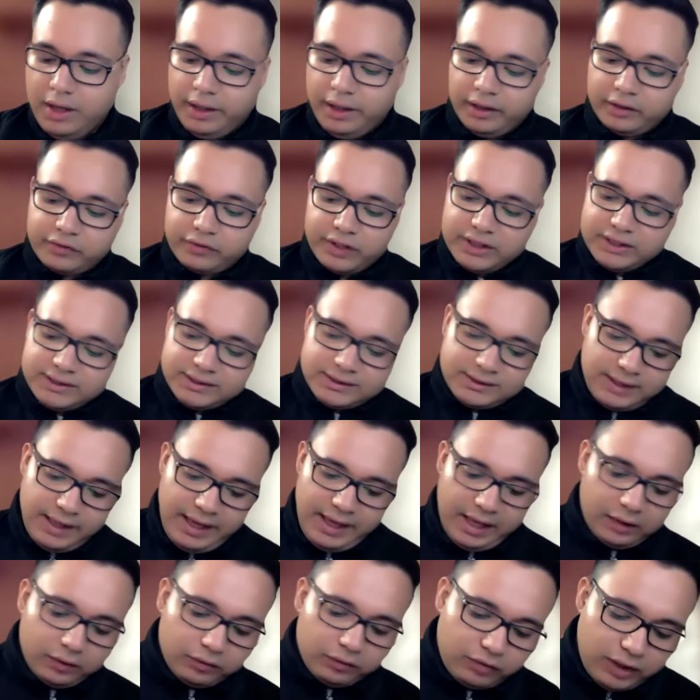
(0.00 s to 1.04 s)
Increase
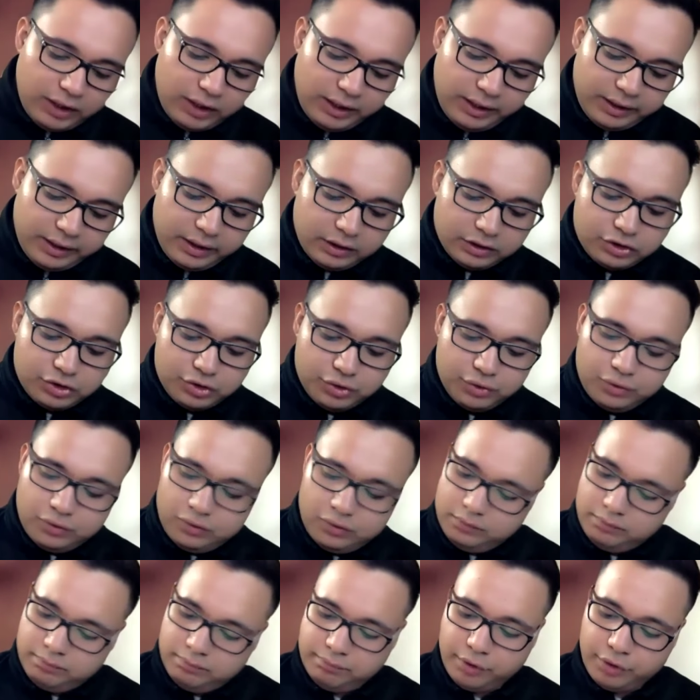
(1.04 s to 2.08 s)
L1 and
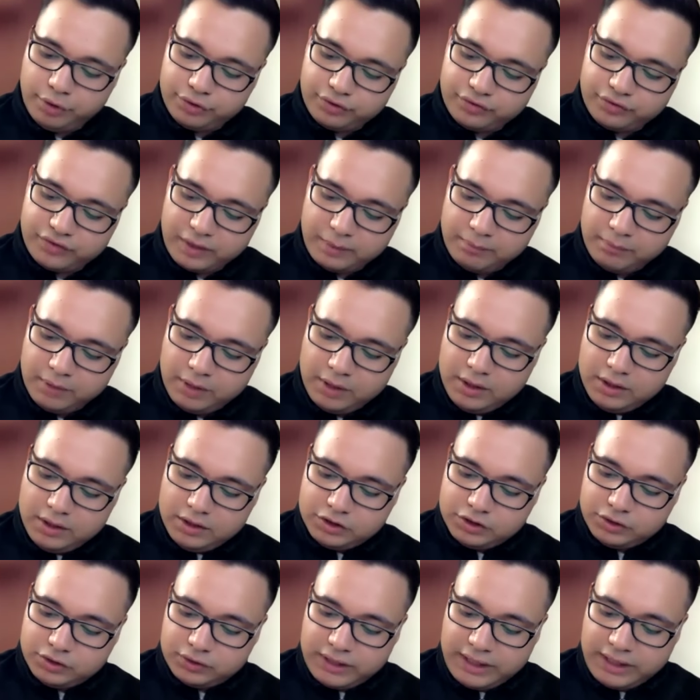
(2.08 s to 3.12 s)
L2, both of them,
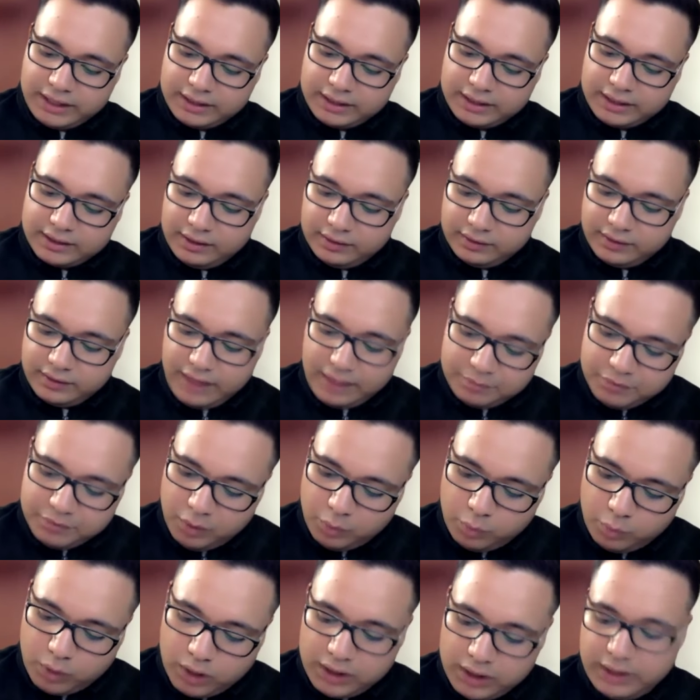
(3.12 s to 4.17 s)
so that
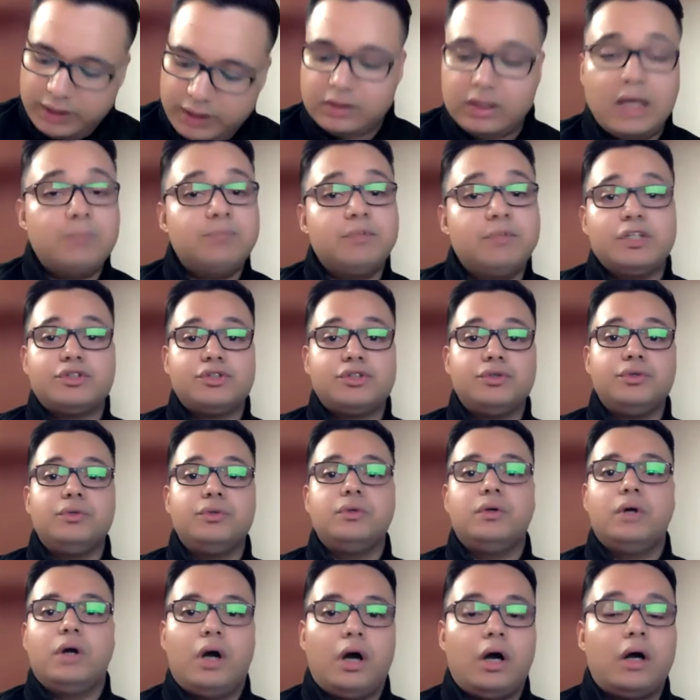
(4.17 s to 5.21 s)
lambda 1 and lambda
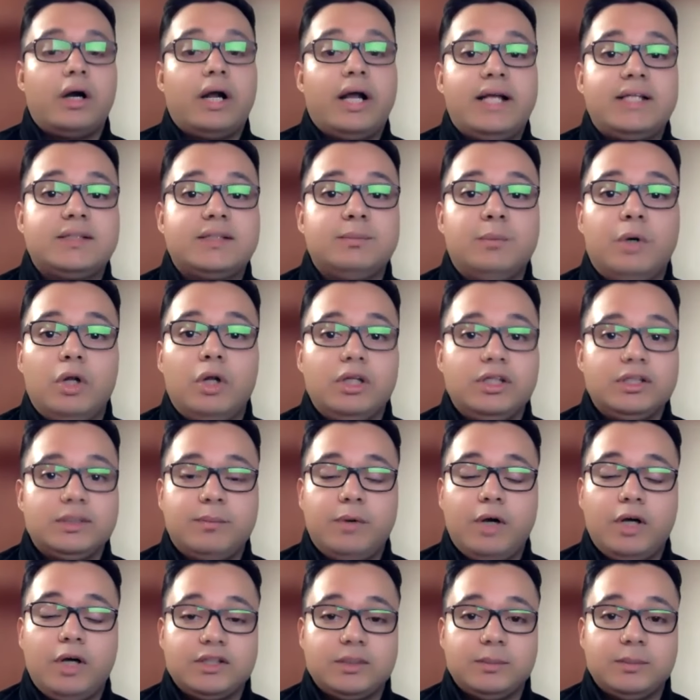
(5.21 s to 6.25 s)
2 are as small as
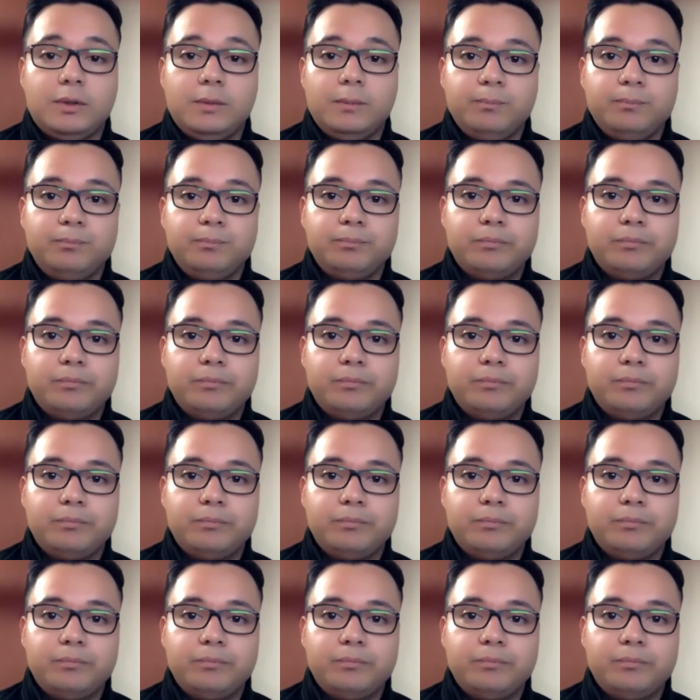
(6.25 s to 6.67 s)
possible,